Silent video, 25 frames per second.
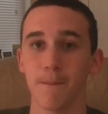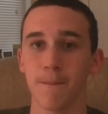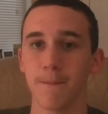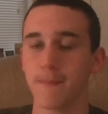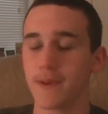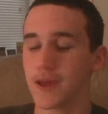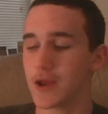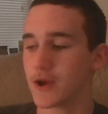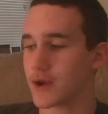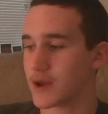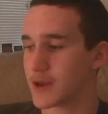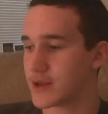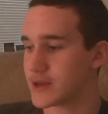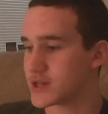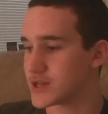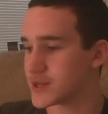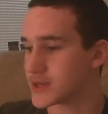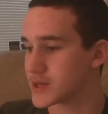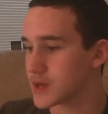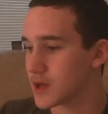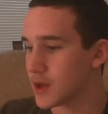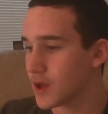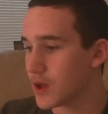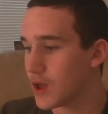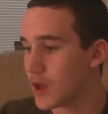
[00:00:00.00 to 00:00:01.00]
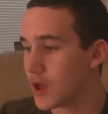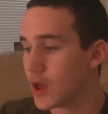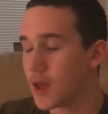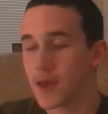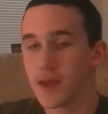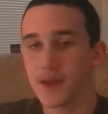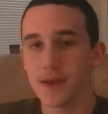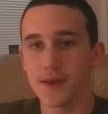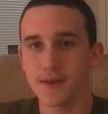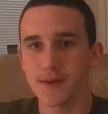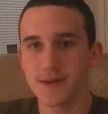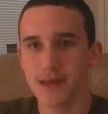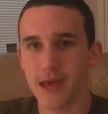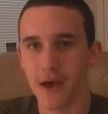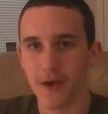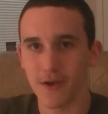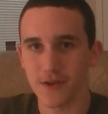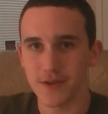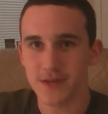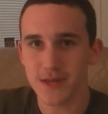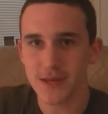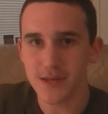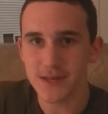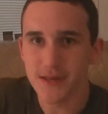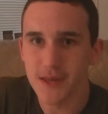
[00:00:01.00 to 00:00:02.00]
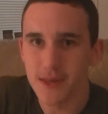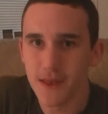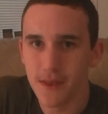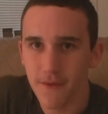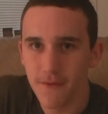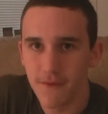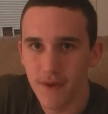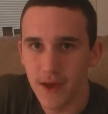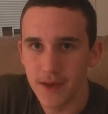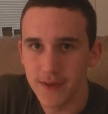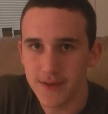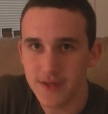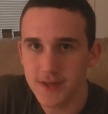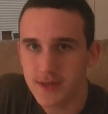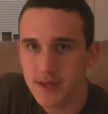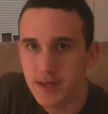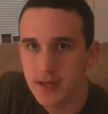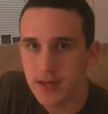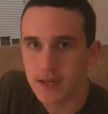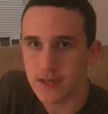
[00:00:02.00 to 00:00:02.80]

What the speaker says: Period. Just Dallas, he's in the vents.